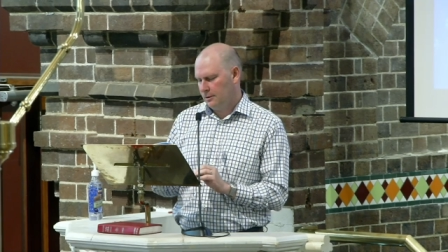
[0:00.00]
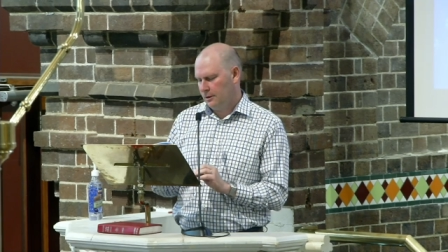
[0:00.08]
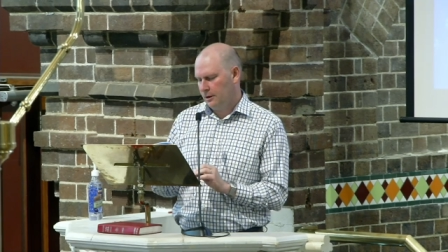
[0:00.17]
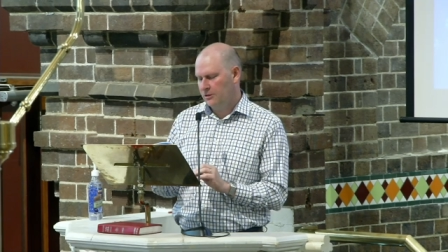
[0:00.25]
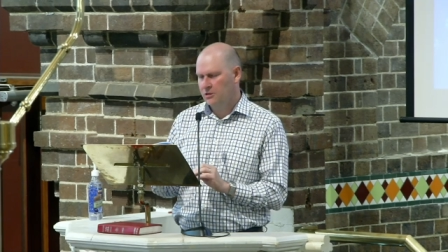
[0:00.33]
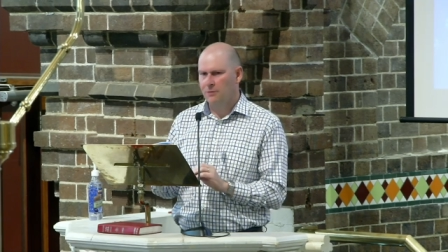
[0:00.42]

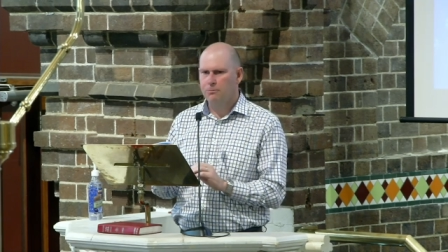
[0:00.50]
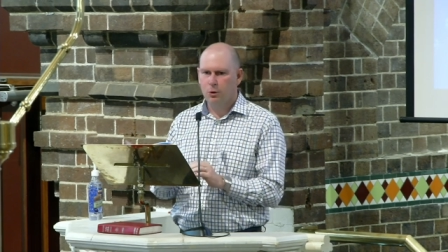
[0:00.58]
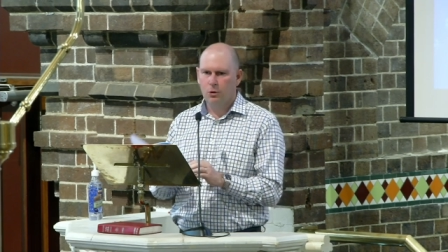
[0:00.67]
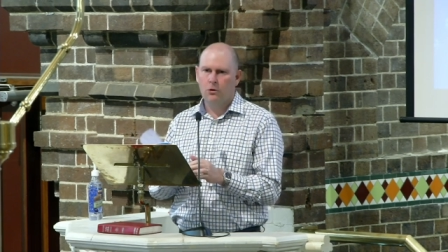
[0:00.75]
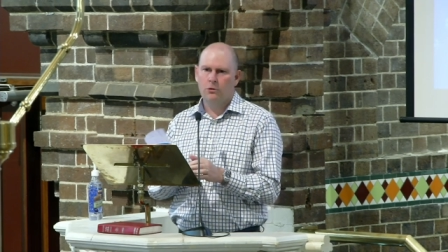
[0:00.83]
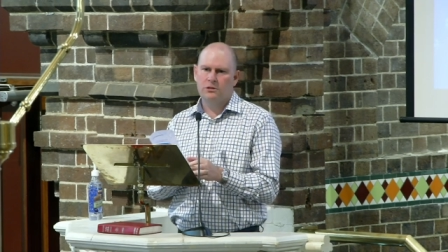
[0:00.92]
And so
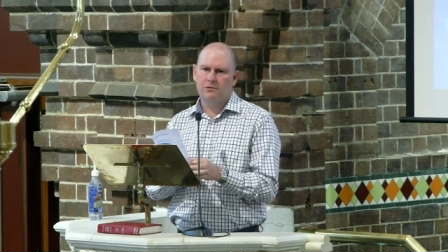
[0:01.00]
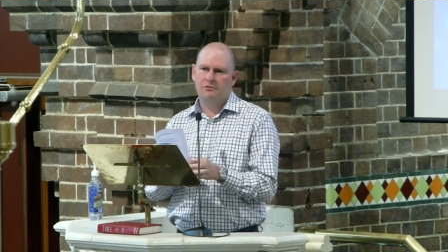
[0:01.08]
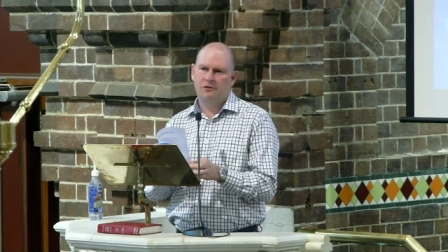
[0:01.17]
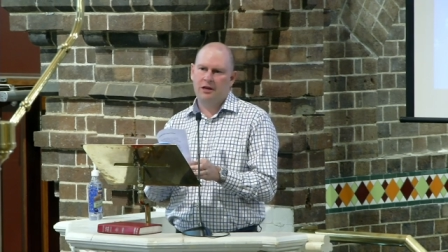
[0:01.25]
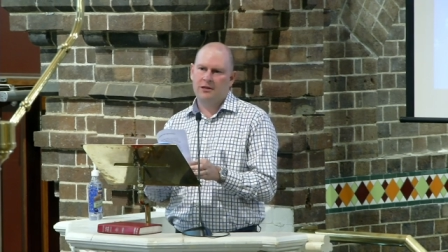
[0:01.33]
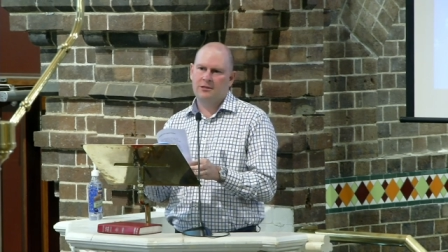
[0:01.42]
Paul
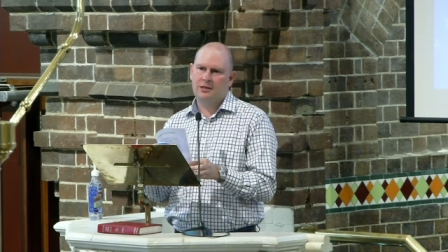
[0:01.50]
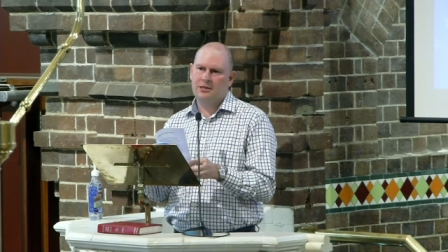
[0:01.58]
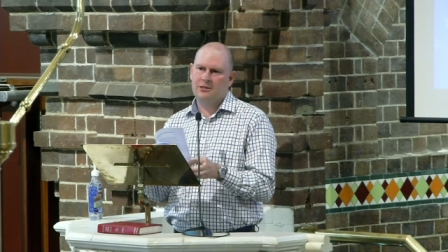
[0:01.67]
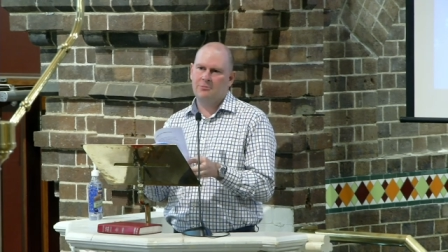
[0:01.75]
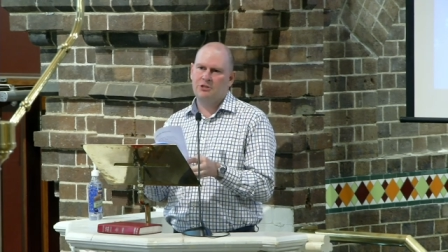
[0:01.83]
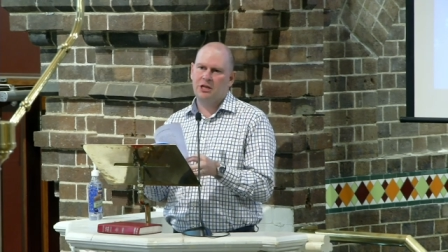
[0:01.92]
defends these
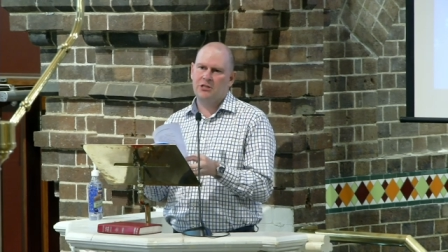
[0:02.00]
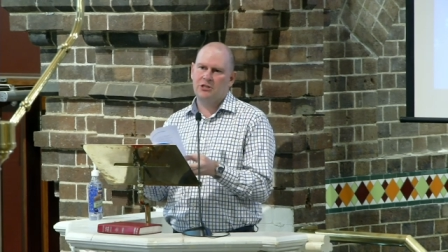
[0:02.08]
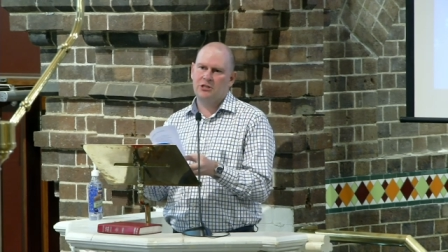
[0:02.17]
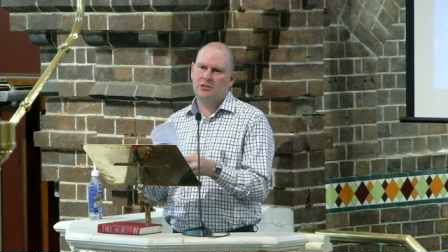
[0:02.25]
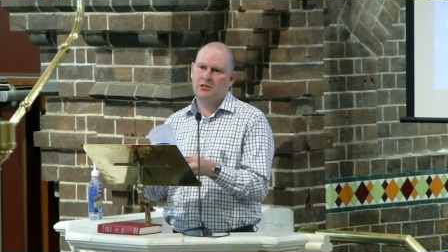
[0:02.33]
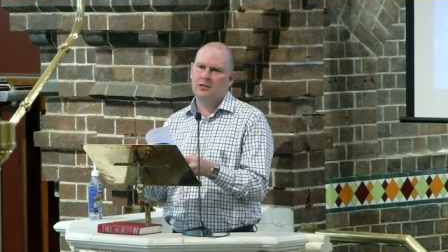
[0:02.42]

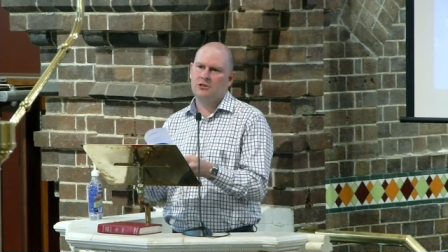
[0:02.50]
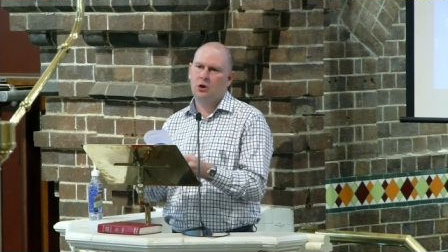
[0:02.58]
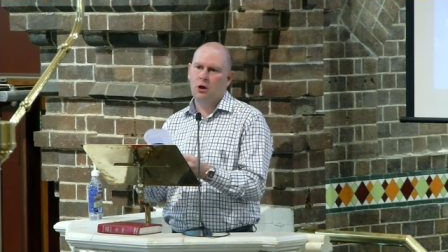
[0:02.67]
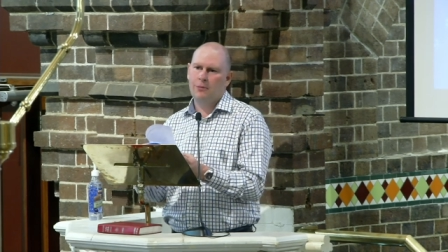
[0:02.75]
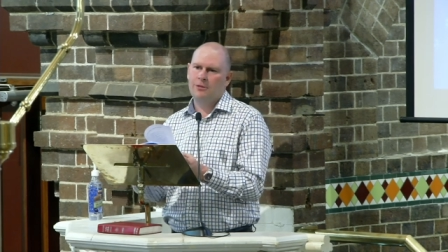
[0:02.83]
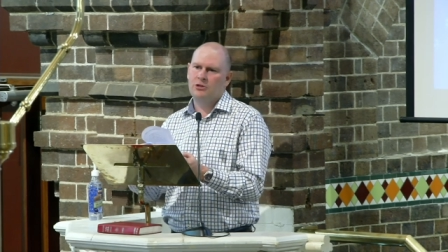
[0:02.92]
objections, and
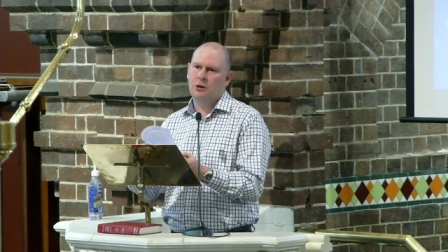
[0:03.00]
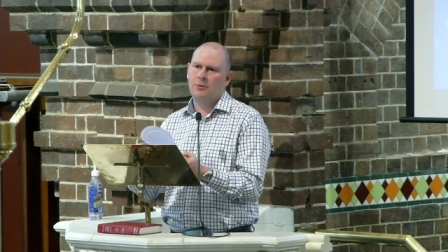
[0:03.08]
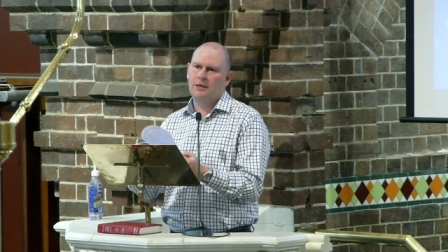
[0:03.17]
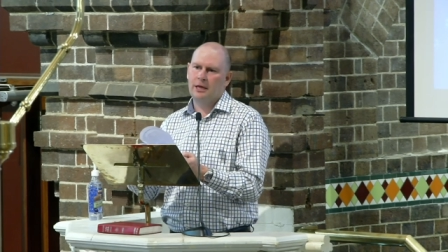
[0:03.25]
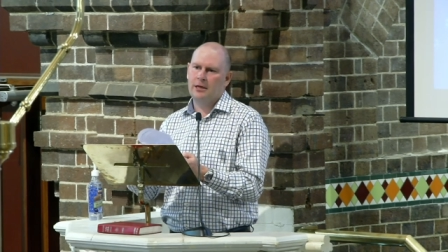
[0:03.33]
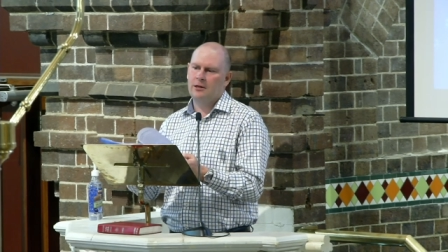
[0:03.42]
time and time
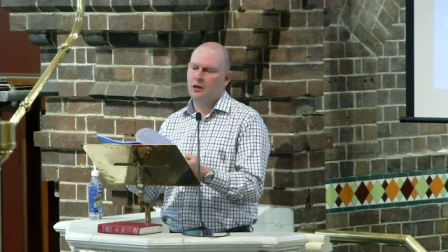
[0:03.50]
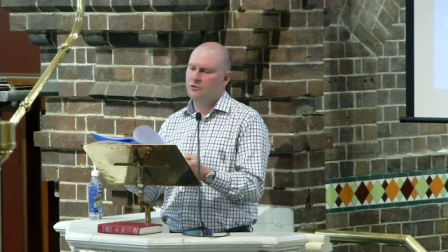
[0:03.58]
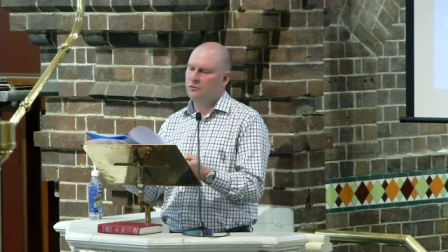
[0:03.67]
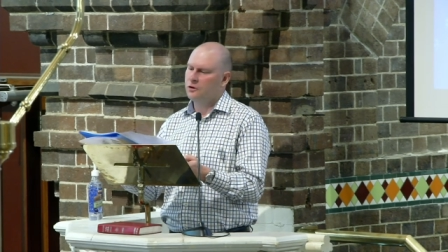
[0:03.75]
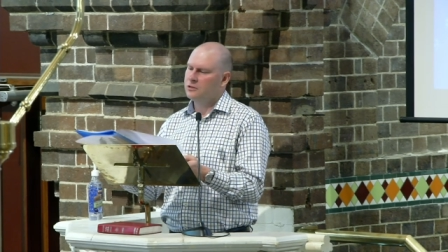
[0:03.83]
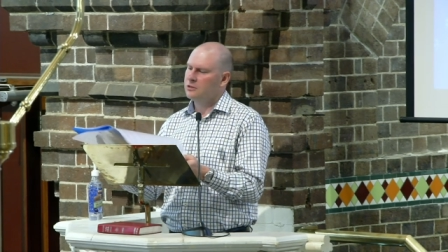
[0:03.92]
again in those
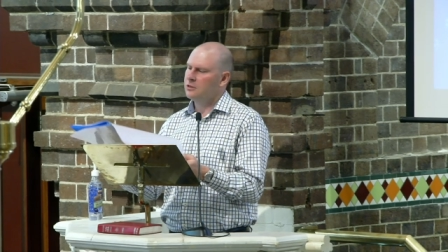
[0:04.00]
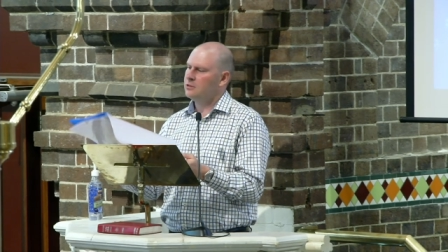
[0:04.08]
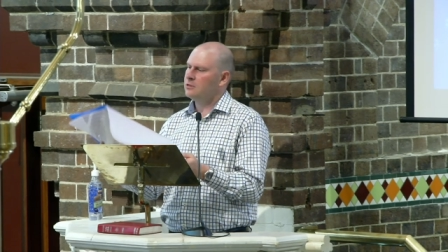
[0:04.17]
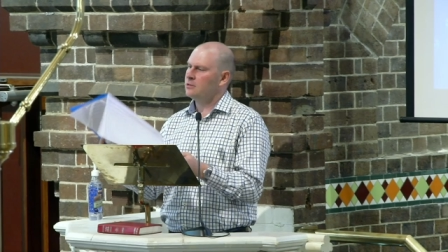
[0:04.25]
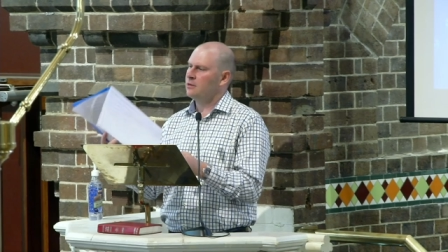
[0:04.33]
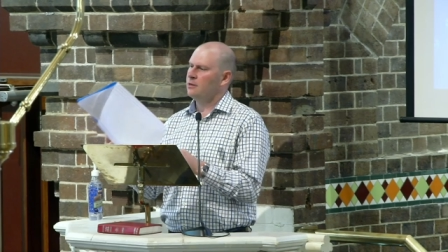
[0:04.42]
verses,